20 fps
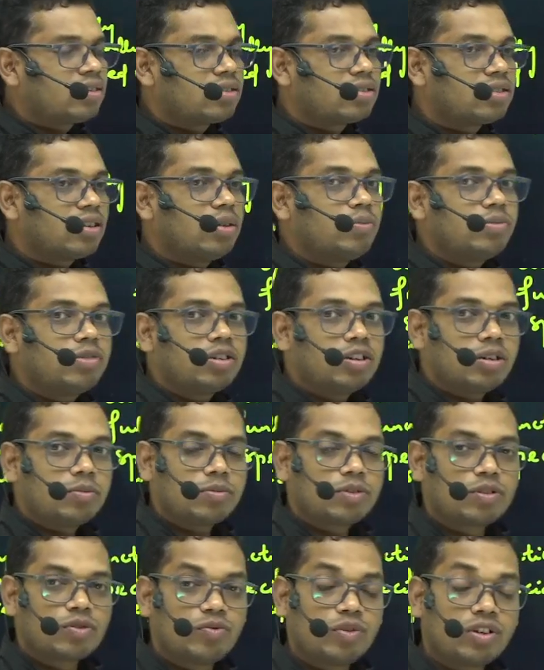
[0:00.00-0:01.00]
some
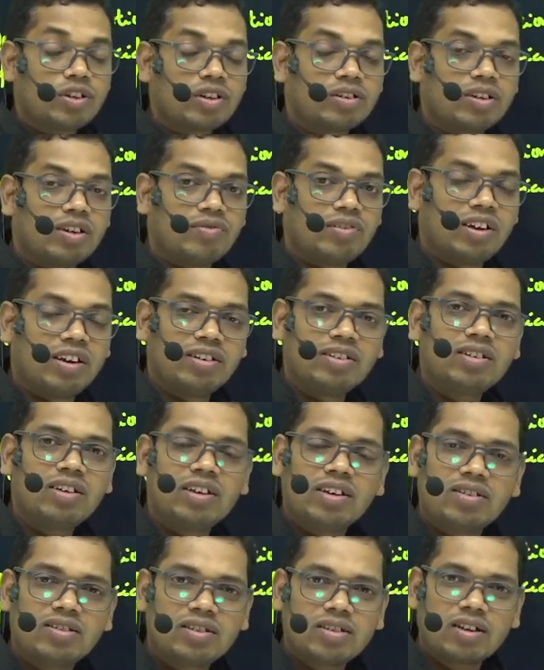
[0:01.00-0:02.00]
terms which are given in the
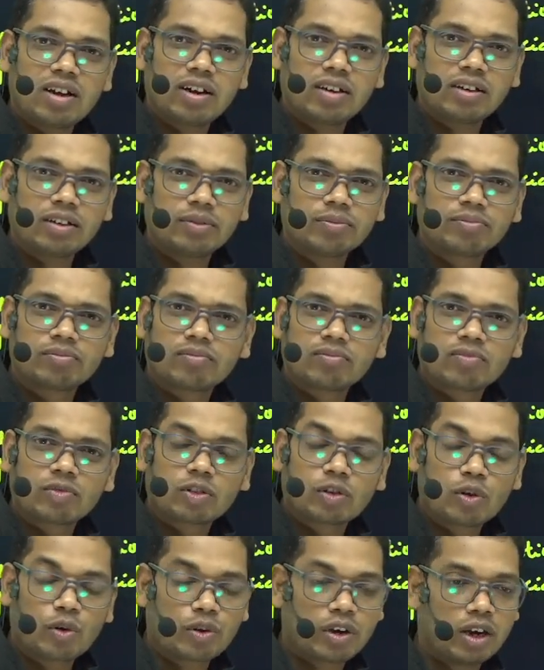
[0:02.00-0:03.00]
NCERT.
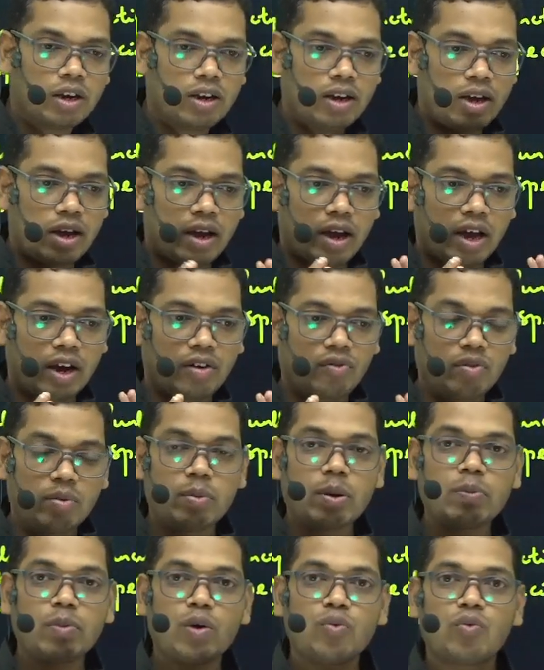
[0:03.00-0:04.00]
Okay, and
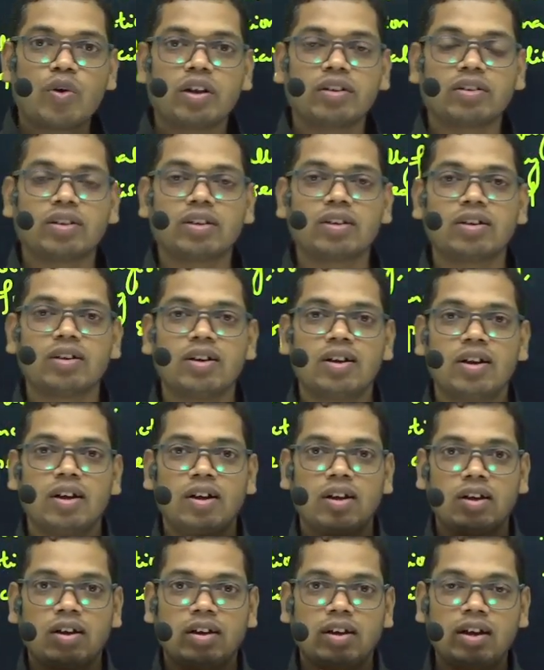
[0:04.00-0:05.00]
remember one thing:
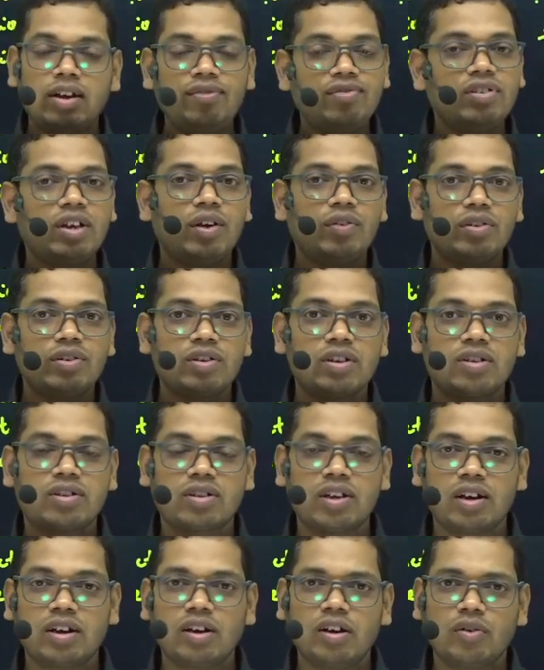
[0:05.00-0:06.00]
if there is a
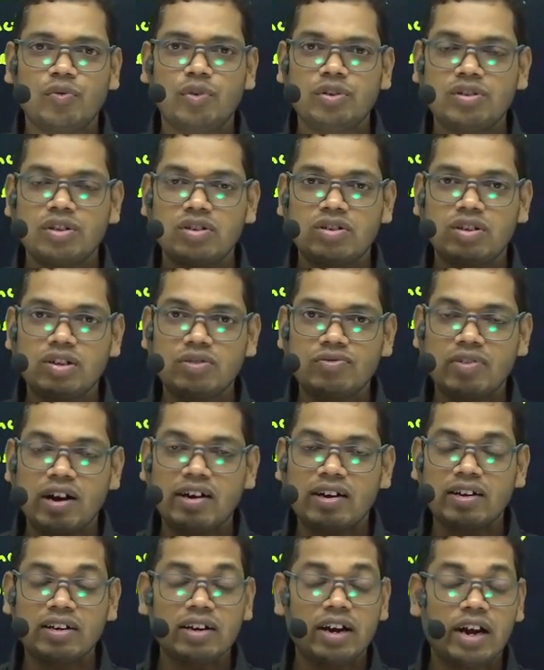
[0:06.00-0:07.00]
cell which is
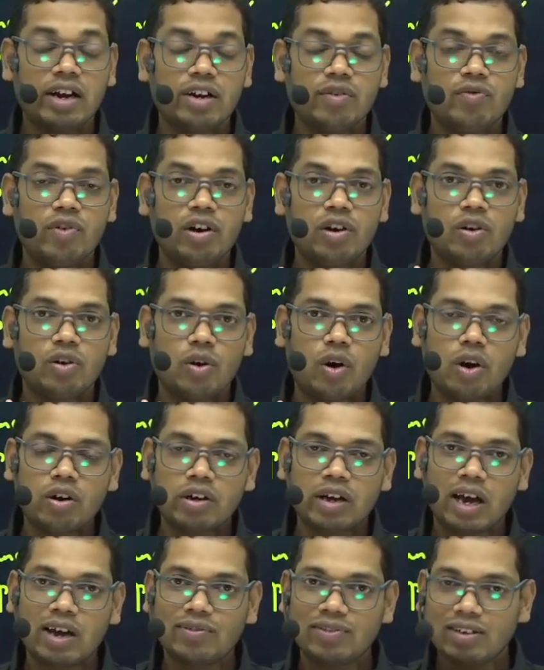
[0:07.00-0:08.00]
dividing, it will not
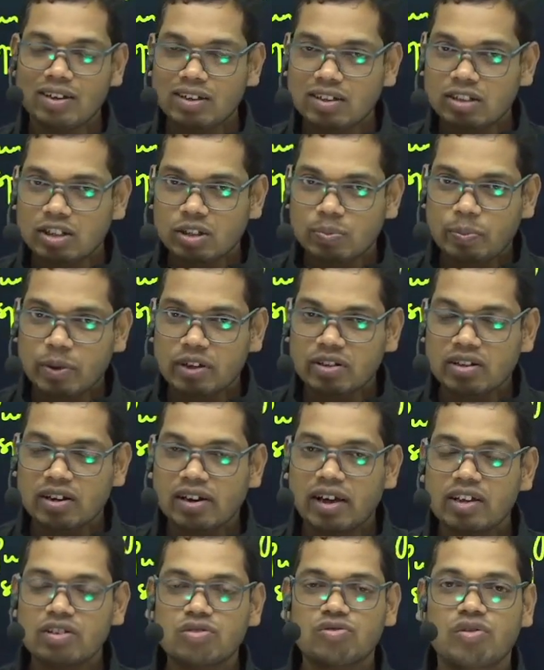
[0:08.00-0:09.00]
have
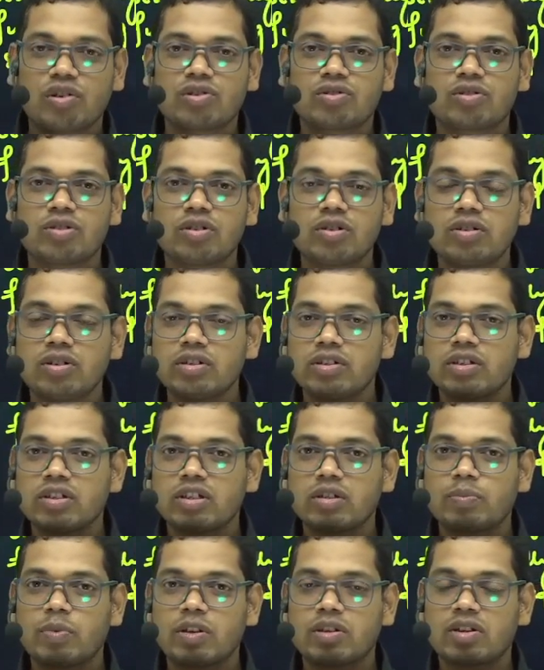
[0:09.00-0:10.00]
specialized structure,
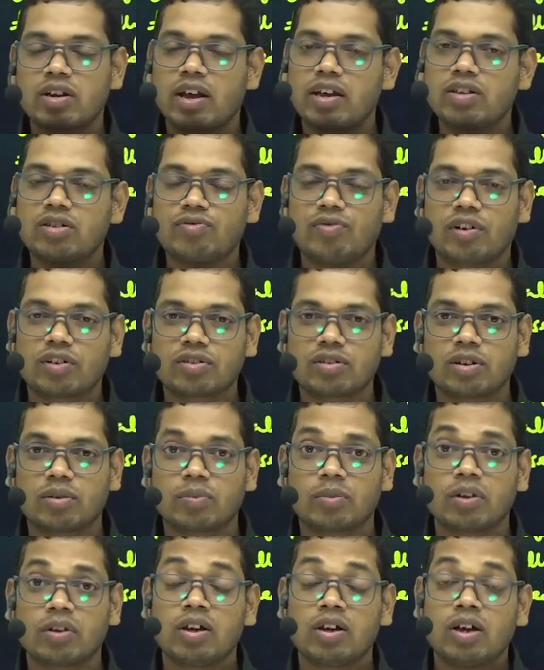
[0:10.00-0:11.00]
specialized function.
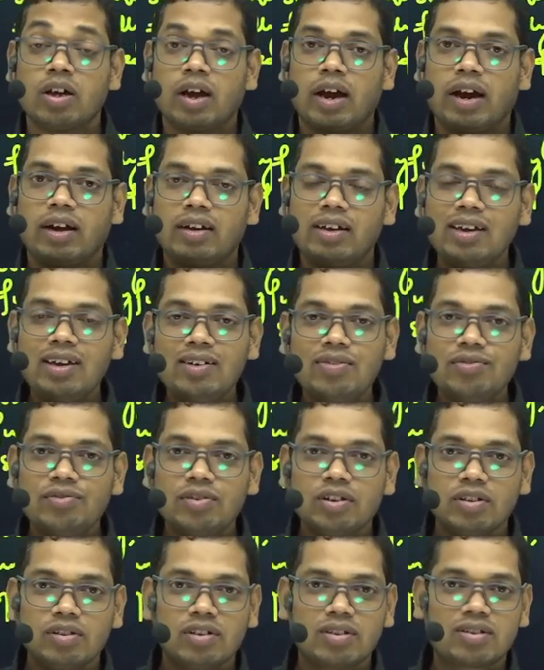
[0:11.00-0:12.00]
And if
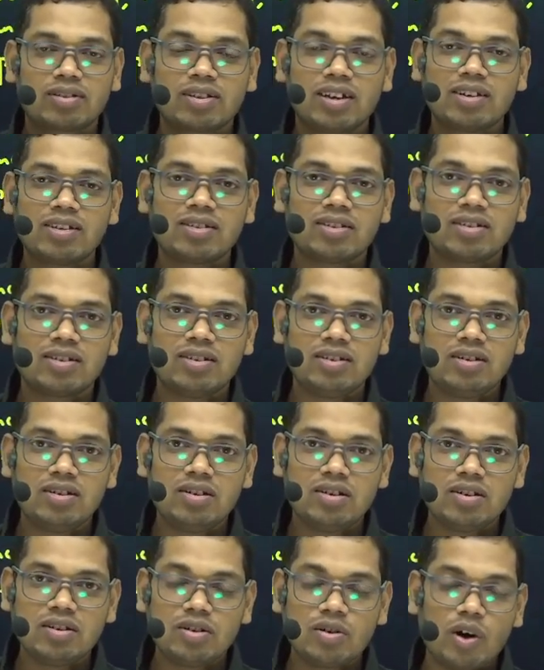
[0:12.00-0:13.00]
the cell is
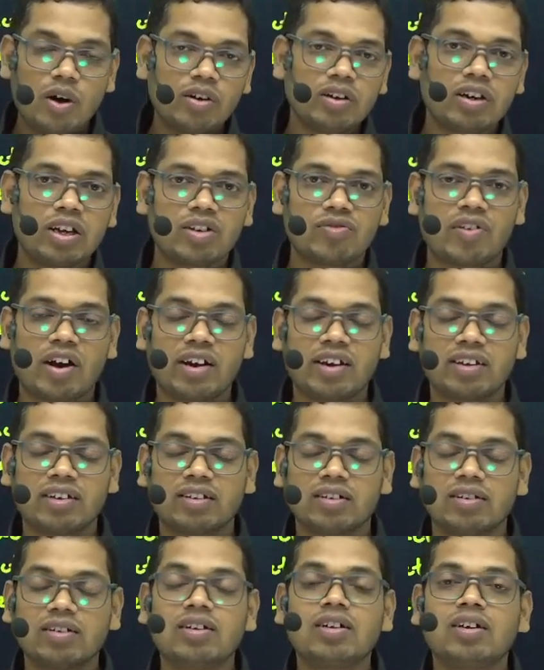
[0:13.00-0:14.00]

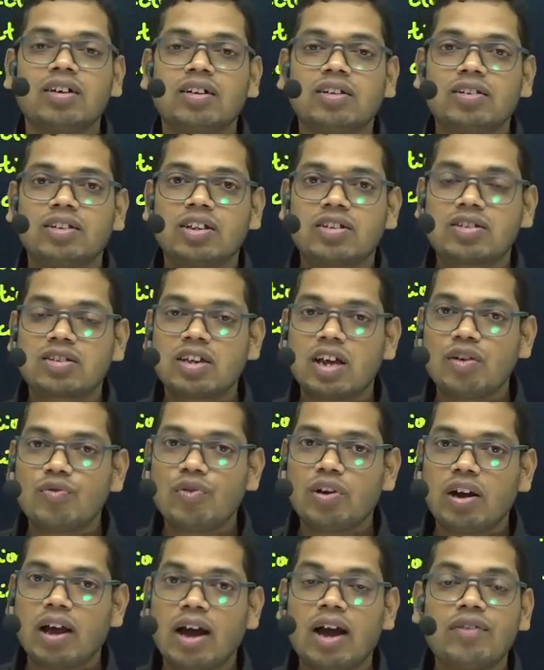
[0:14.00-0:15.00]
non-dividing, the cell
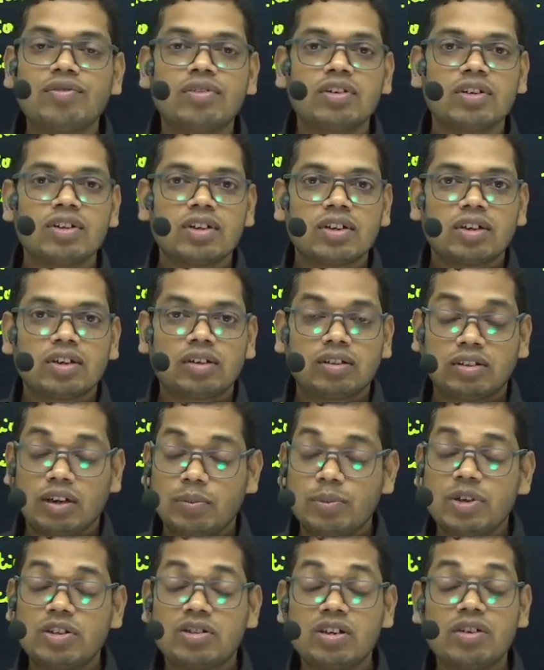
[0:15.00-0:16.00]
will have, that
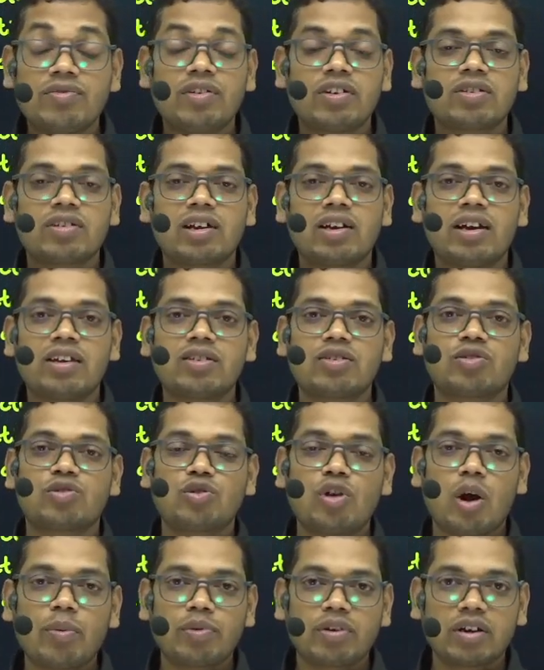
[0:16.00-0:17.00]
means if a cell has
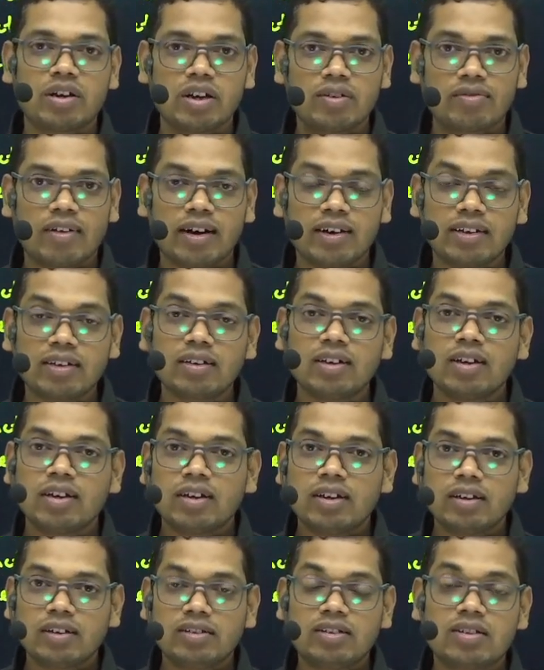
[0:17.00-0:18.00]
stopped dividing,
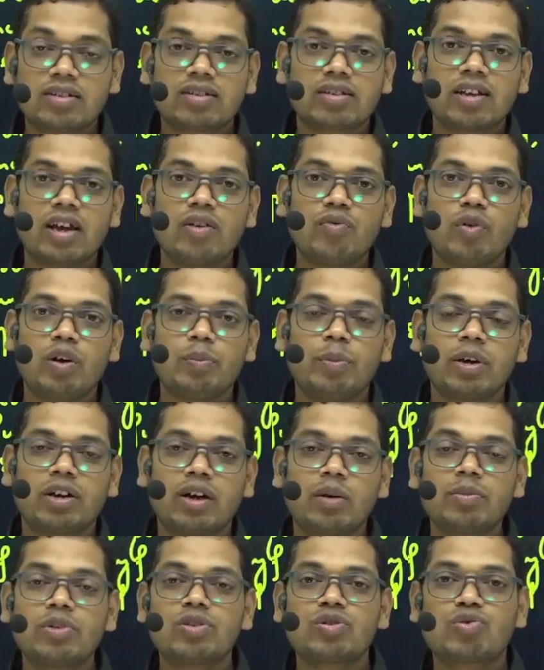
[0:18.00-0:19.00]
this cell will
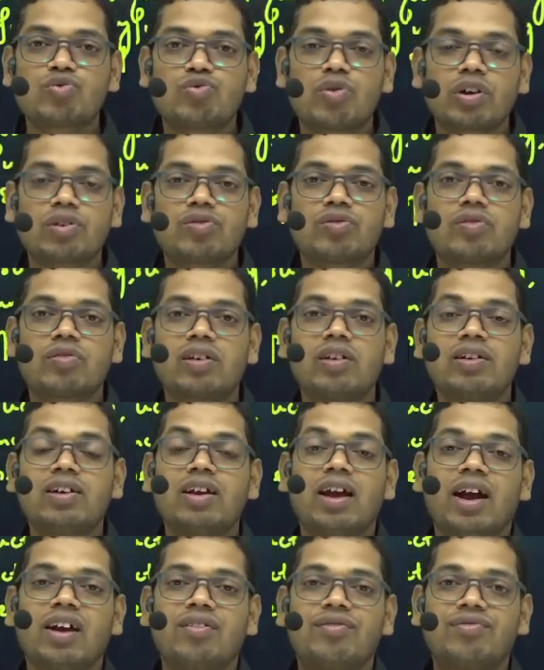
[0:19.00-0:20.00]
become structurally
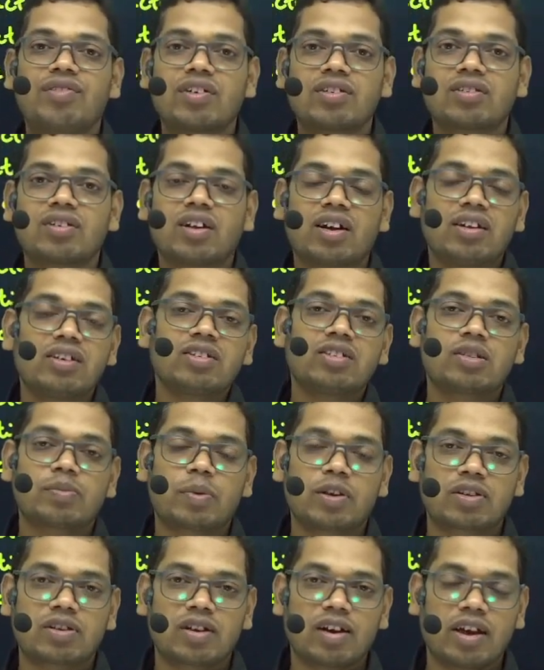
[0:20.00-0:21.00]
and functionally
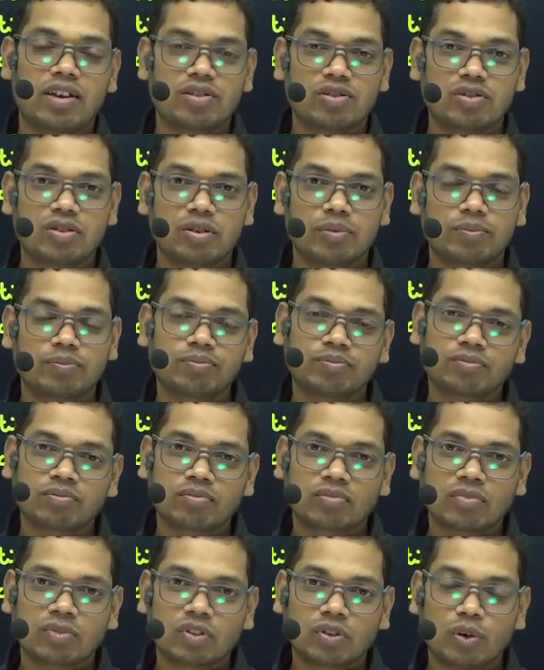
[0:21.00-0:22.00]
specialized.
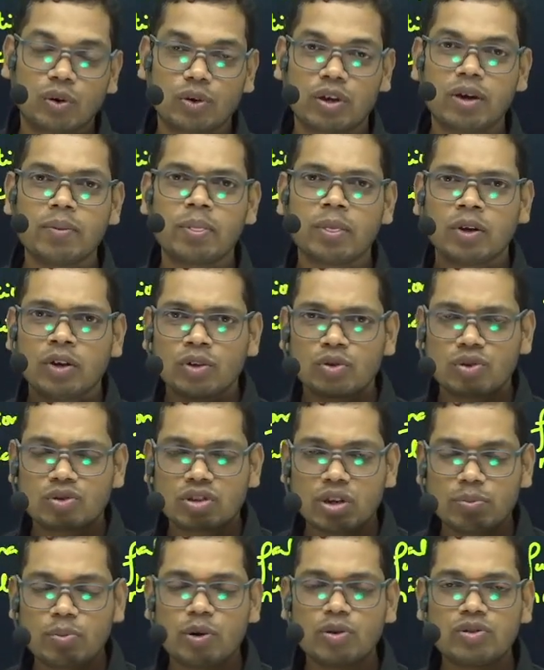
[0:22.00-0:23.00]
Okay, so
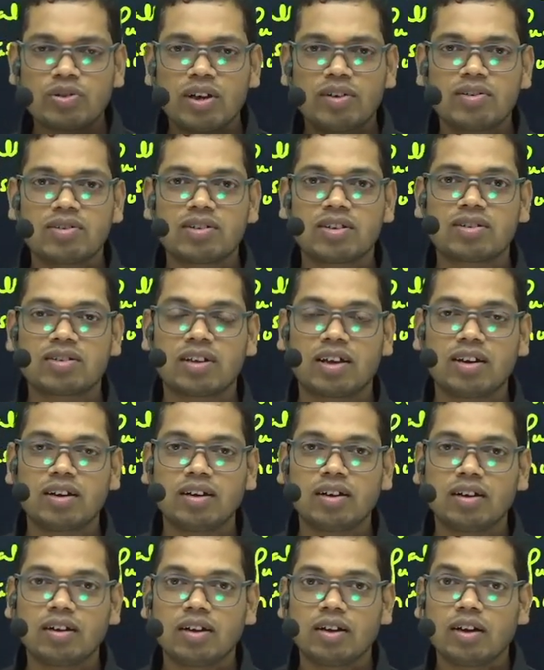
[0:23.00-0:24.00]
suppose there is a cell
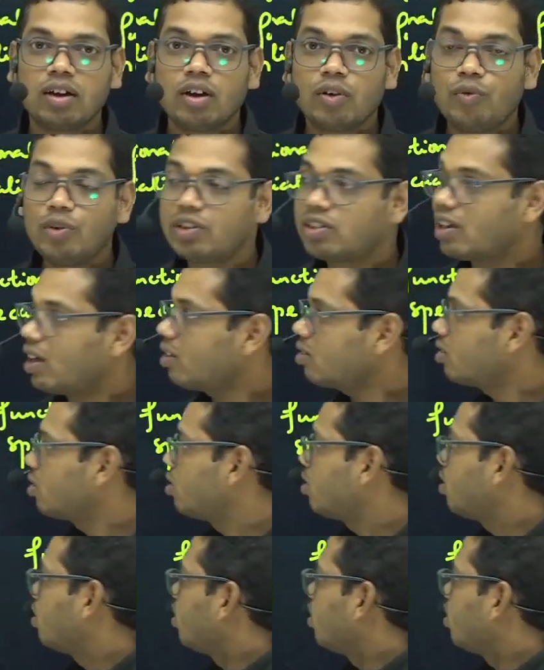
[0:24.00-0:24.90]
which is